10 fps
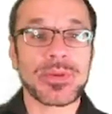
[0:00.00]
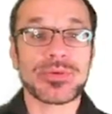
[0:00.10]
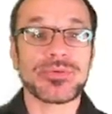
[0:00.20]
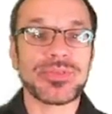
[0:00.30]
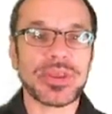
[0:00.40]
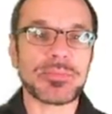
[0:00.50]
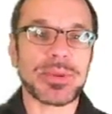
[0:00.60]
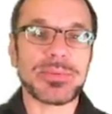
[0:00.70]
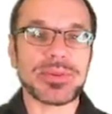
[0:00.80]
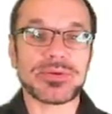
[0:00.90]
You think
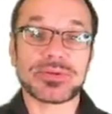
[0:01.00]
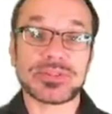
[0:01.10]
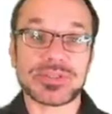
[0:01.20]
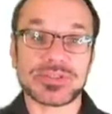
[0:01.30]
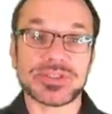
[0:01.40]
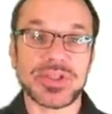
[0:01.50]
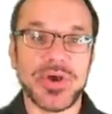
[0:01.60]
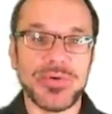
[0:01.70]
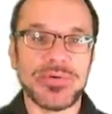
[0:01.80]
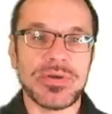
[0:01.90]
maybe your disk is
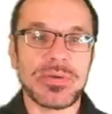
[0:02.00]
slow,